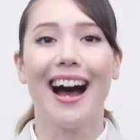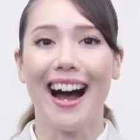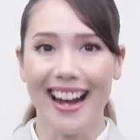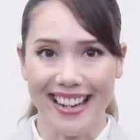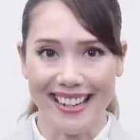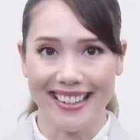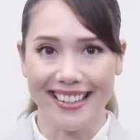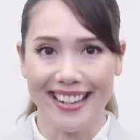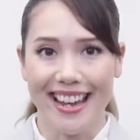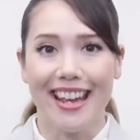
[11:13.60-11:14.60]
Hi!
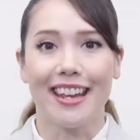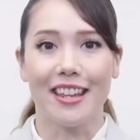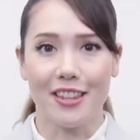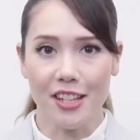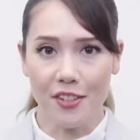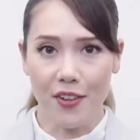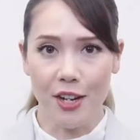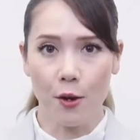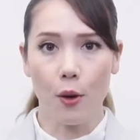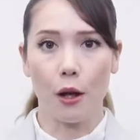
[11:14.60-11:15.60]
In this
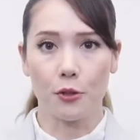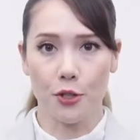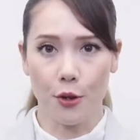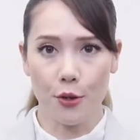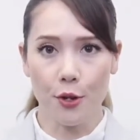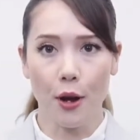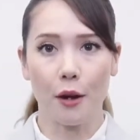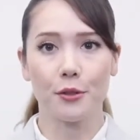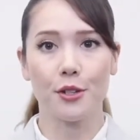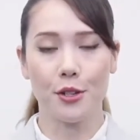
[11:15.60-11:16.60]
video, I'll show you
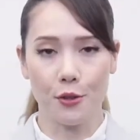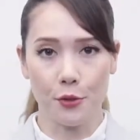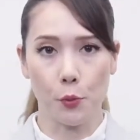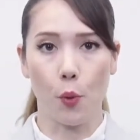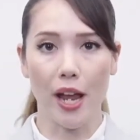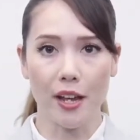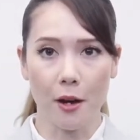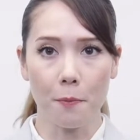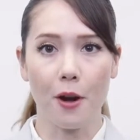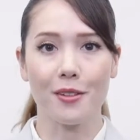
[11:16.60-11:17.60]
how to use Wake
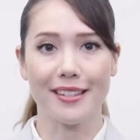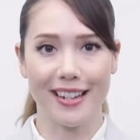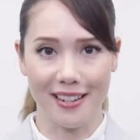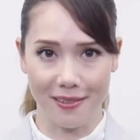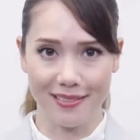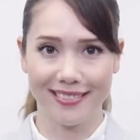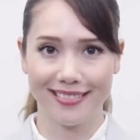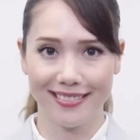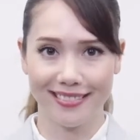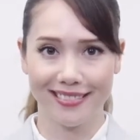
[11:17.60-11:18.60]
Up on Signal.
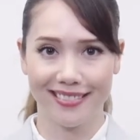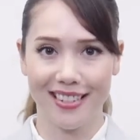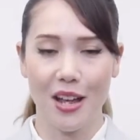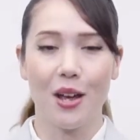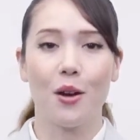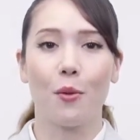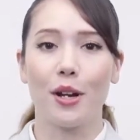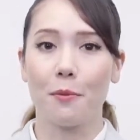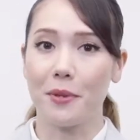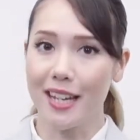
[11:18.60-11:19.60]

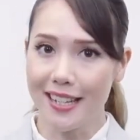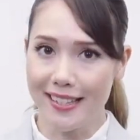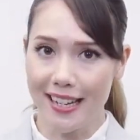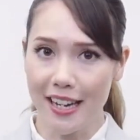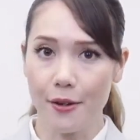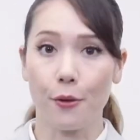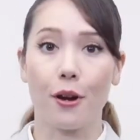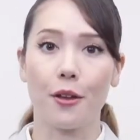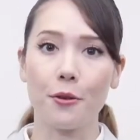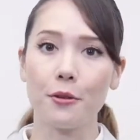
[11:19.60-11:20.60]
When a PC
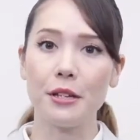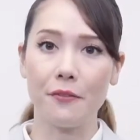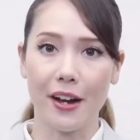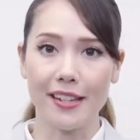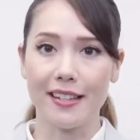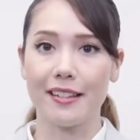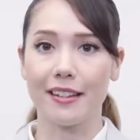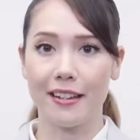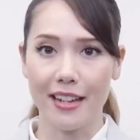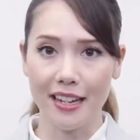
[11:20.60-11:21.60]
or other device is
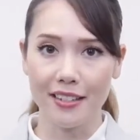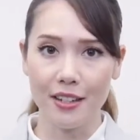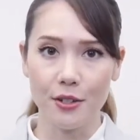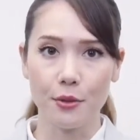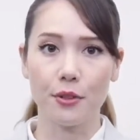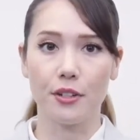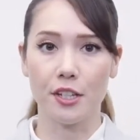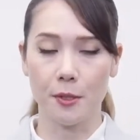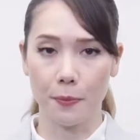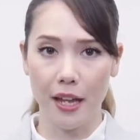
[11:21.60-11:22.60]
connected to the
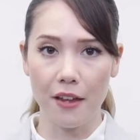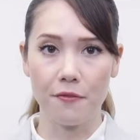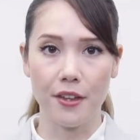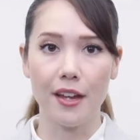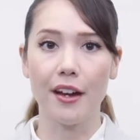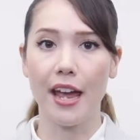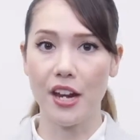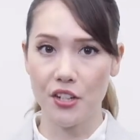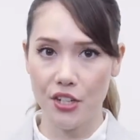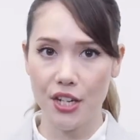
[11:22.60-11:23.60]
display via
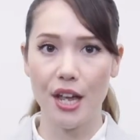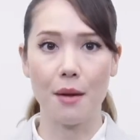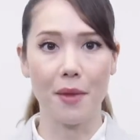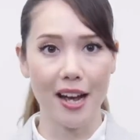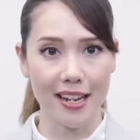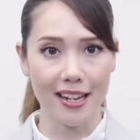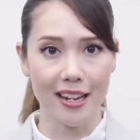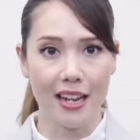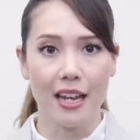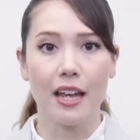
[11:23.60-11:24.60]
HDMI,
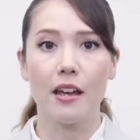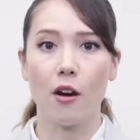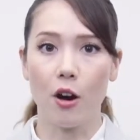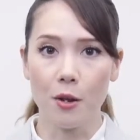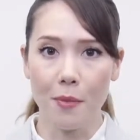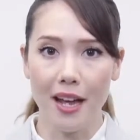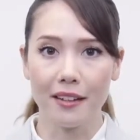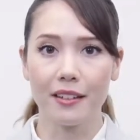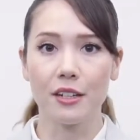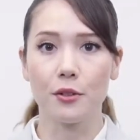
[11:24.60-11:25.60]
it
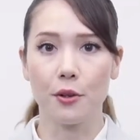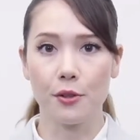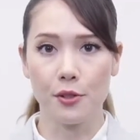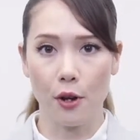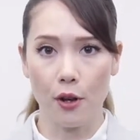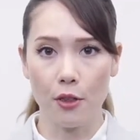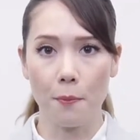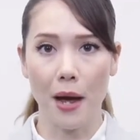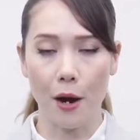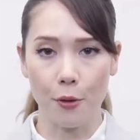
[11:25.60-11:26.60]
automatically turns on the
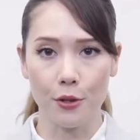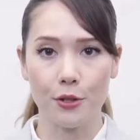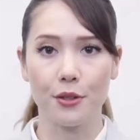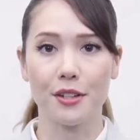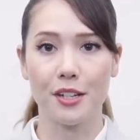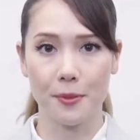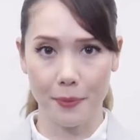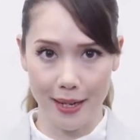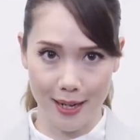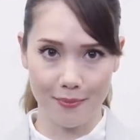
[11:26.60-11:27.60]
power to the
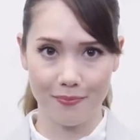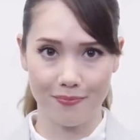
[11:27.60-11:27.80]
display.